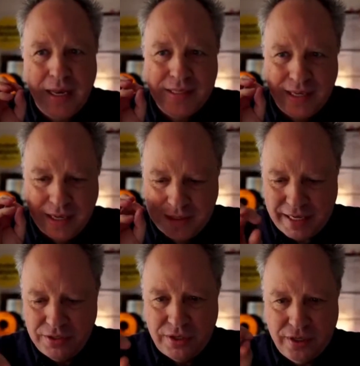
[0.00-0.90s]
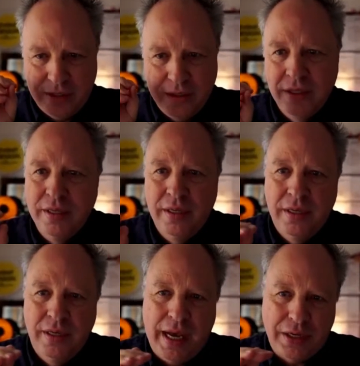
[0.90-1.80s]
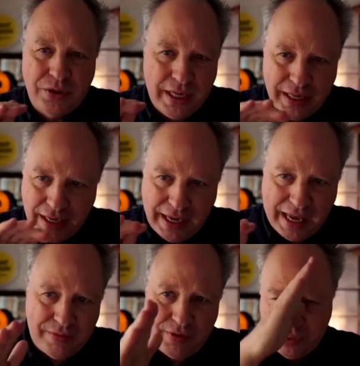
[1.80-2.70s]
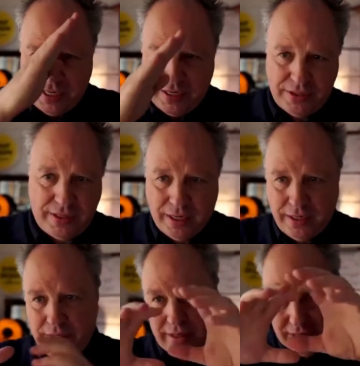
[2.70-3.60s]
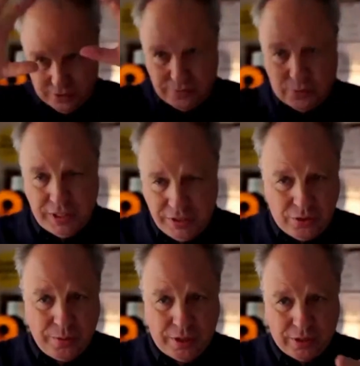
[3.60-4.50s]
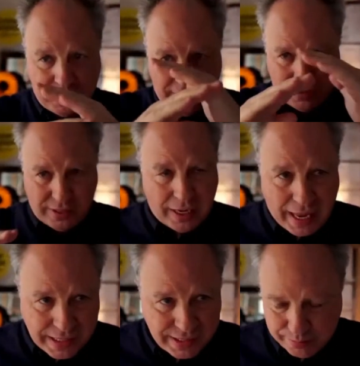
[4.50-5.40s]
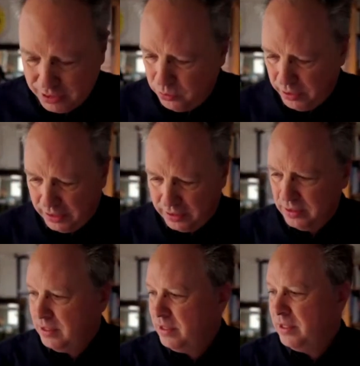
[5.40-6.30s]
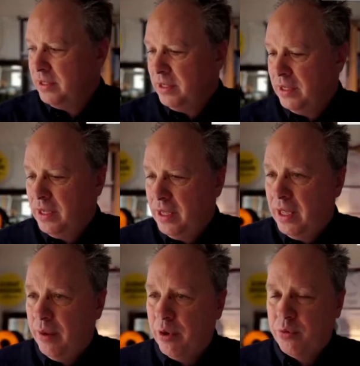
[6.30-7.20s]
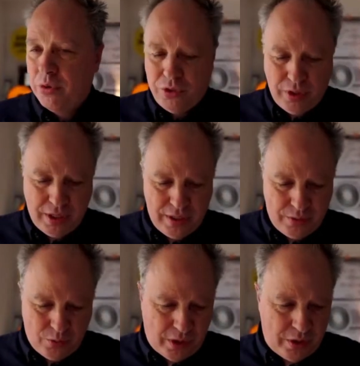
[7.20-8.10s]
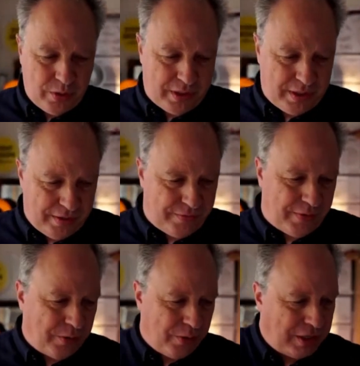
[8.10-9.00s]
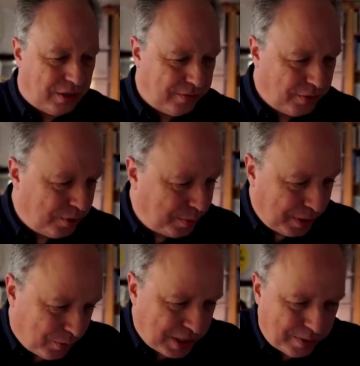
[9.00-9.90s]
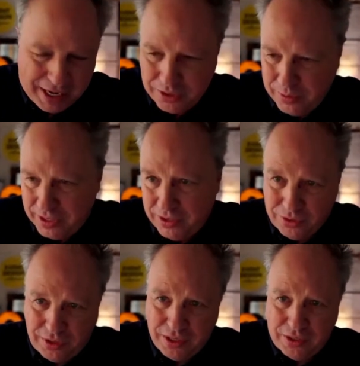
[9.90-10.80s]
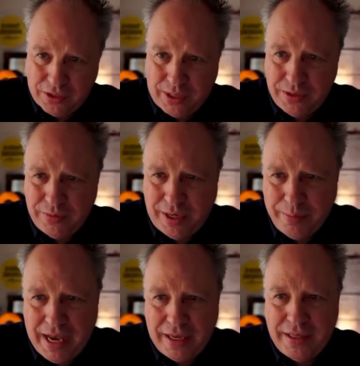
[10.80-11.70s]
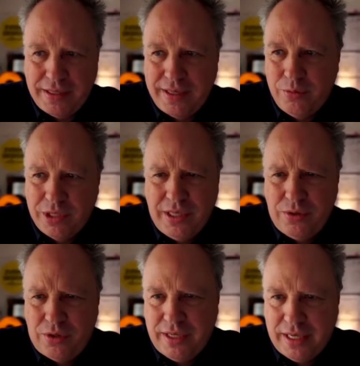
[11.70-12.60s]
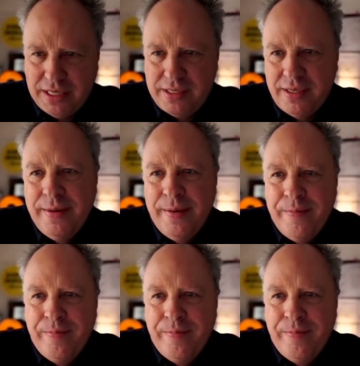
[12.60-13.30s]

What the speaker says: And it's in the tension, actually in the canvas, there's the 14 cubicles and there's the lines in between. And when we were doing work with the Federation of European Risk Management Associations quite some time back, they said, what's interesting is